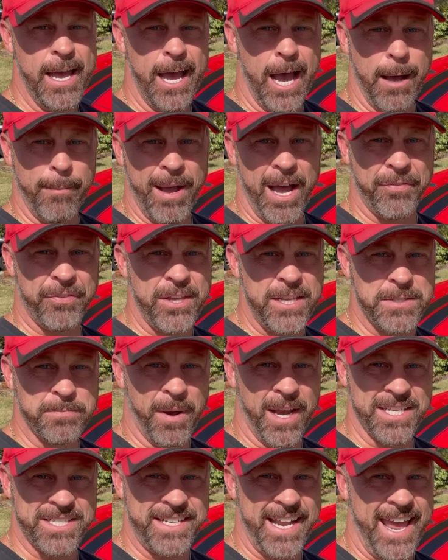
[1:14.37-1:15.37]
about these
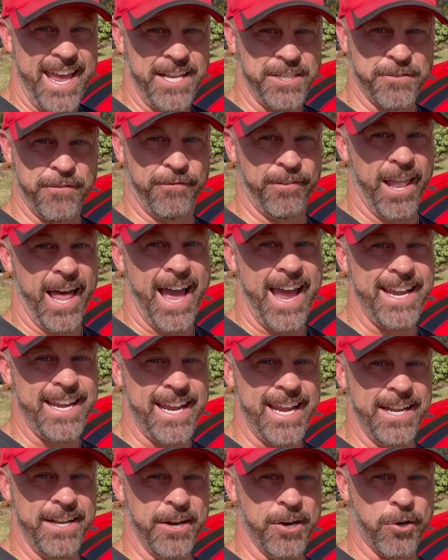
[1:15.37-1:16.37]
Mustangs flying
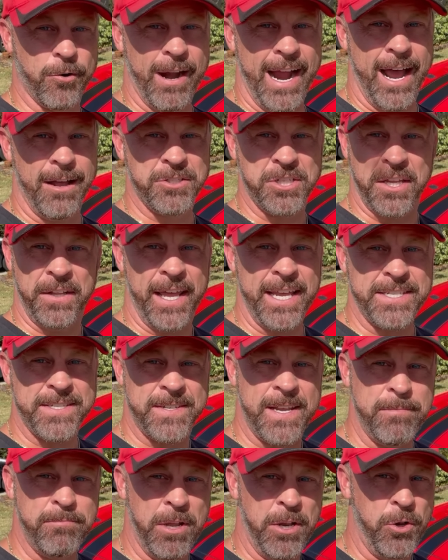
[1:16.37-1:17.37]
into crowds, and they
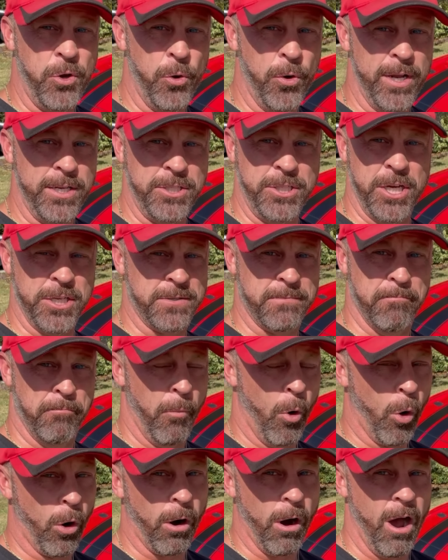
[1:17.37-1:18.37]
seem to do it just
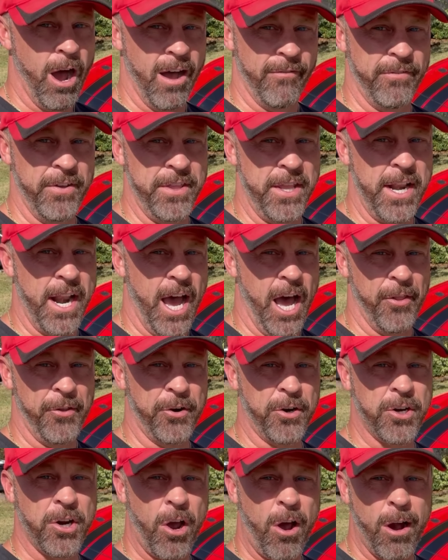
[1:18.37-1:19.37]
more often than
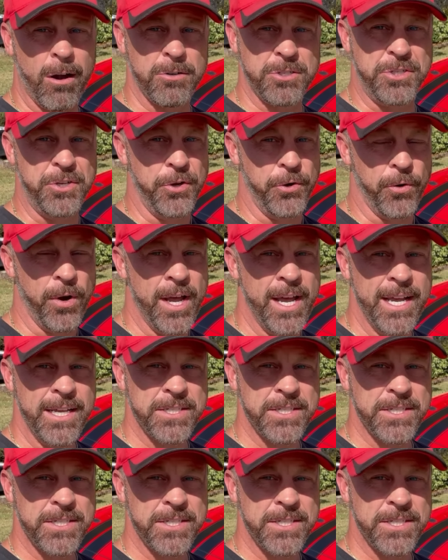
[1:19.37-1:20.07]
other cars do.